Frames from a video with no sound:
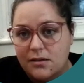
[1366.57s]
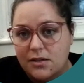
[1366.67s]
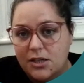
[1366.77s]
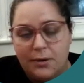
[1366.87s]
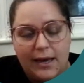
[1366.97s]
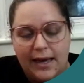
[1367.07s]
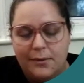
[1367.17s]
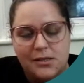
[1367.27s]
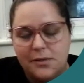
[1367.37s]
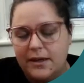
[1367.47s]
she'll let
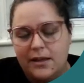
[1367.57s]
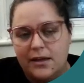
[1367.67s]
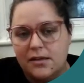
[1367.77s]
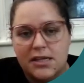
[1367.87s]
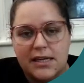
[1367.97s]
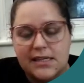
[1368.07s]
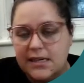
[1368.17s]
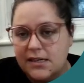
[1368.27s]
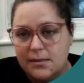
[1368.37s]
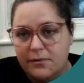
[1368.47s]
anyone do anything because she gets to
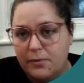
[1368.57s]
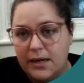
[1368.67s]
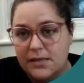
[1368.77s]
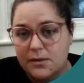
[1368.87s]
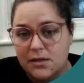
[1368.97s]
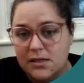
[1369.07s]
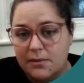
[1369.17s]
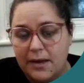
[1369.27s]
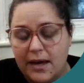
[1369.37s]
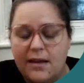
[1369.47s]
eat some liver paste while she's up
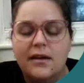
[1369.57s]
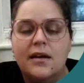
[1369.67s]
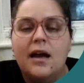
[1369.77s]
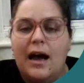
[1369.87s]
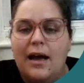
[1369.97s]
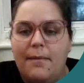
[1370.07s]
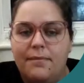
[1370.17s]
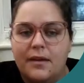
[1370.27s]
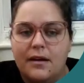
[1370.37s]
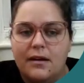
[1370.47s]
there.
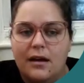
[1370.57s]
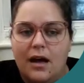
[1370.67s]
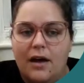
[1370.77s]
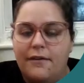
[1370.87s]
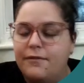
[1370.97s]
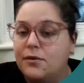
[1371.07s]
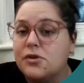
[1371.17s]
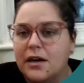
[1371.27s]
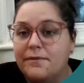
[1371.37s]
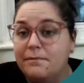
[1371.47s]
Her food
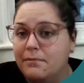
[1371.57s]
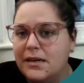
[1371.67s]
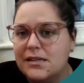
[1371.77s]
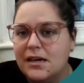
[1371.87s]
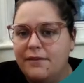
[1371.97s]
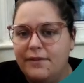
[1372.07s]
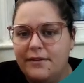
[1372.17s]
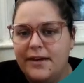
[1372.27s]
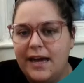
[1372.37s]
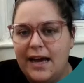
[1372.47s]
drive makes her
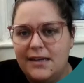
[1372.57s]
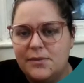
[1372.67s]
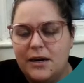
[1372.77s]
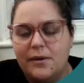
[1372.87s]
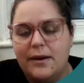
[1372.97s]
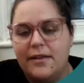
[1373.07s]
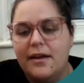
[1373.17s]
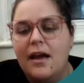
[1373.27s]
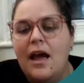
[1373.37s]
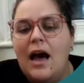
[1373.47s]
very handy to work with.
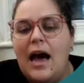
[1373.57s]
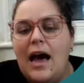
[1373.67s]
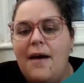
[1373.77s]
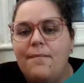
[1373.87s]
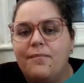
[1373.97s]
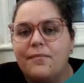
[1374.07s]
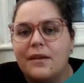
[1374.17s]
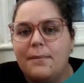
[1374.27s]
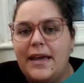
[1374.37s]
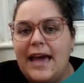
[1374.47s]

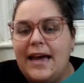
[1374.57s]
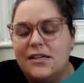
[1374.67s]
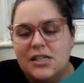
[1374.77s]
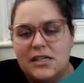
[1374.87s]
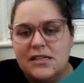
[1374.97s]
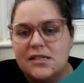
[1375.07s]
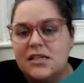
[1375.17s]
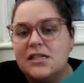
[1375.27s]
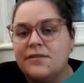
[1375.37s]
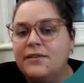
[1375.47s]
But yeah, she's
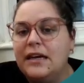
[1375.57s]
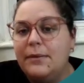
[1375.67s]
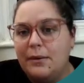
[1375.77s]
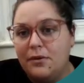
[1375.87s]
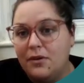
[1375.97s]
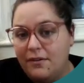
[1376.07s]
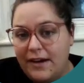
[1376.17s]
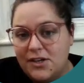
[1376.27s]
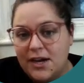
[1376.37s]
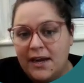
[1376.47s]
done really well with all of
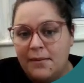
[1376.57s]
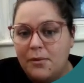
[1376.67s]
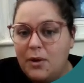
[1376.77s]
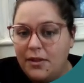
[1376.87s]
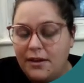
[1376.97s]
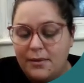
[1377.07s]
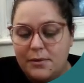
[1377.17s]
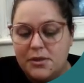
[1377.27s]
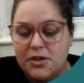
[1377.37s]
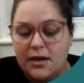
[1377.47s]
vet training. But one thing that we were
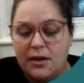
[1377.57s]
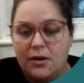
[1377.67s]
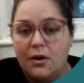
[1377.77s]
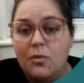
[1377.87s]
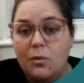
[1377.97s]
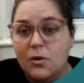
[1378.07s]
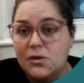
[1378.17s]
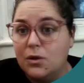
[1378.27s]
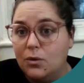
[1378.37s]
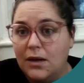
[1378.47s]
struggling on was
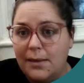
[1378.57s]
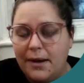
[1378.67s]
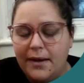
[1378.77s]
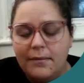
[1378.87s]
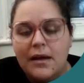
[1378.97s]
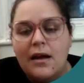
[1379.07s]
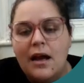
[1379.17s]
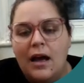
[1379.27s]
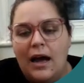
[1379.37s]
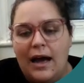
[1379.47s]
claw clipping.
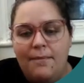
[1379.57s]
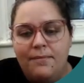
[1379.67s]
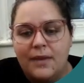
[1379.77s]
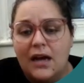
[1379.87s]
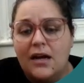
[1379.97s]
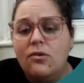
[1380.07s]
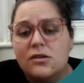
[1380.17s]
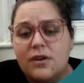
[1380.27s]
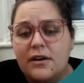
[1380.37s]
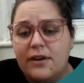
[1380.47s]
Her claws
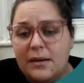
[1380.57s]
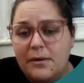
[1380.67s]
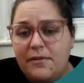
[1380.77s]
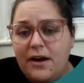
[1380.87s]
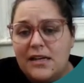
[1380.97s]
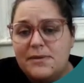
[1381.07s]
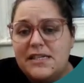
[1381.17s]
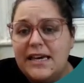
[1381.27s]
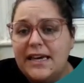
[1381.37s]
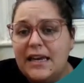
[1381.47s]
grow incredibly fast,
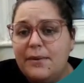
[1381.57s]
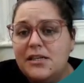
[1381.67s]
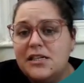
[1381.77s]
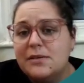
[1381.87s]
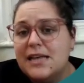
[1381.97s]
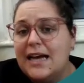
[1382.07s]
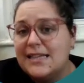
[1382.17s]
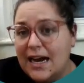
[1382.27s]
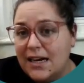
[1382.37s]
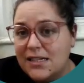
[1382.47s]
particularly when she was less
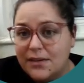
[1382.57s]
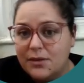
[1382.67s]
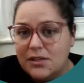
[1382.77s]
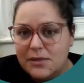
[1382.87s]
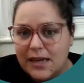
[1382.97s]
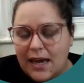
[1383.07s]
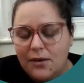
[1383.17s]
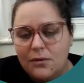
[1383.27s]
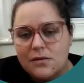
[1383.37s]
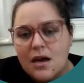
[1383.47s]
active when she was in
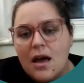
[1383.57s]
kennels.